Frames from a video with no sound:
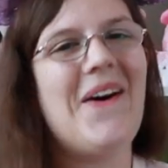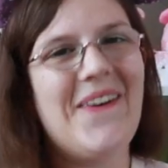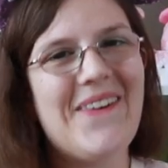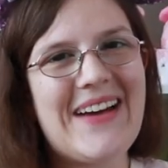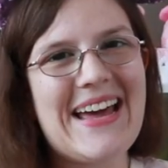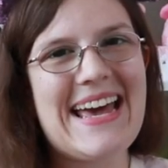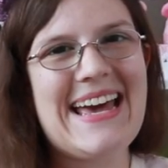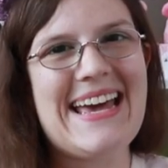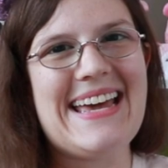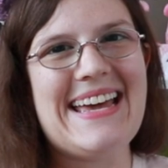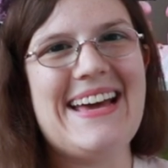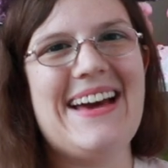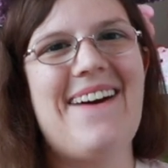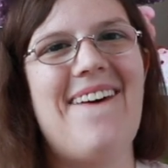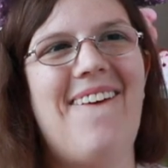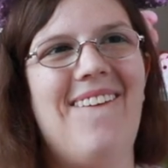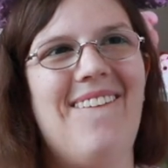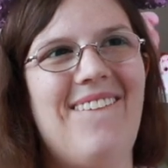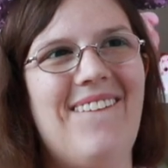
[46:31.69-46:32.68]
Okay,
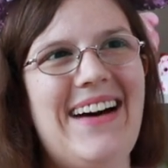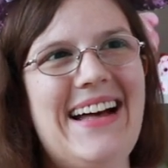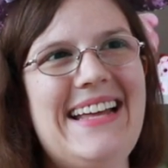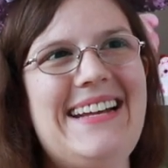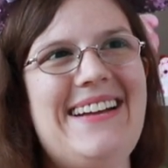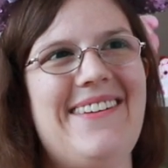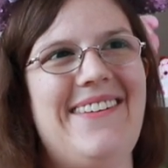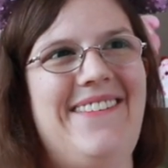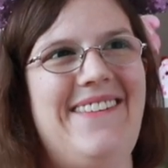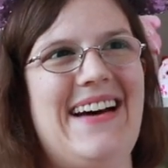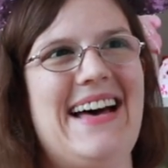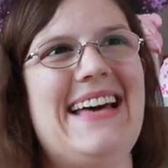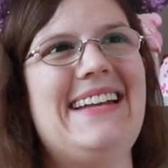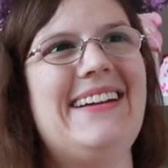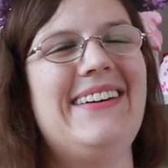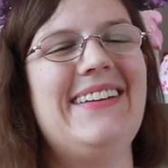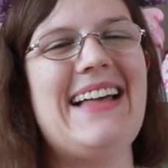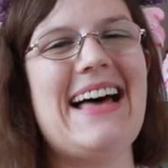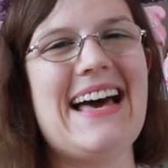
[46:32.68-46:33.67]
one
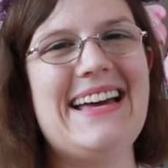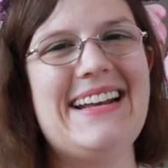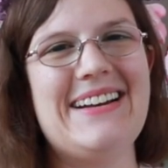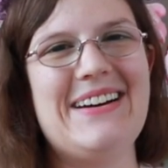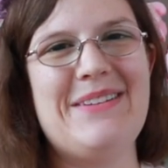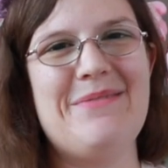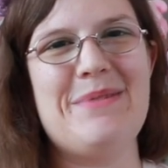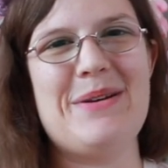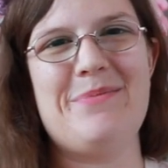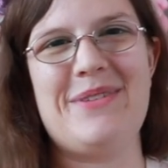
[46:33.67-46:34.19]
final item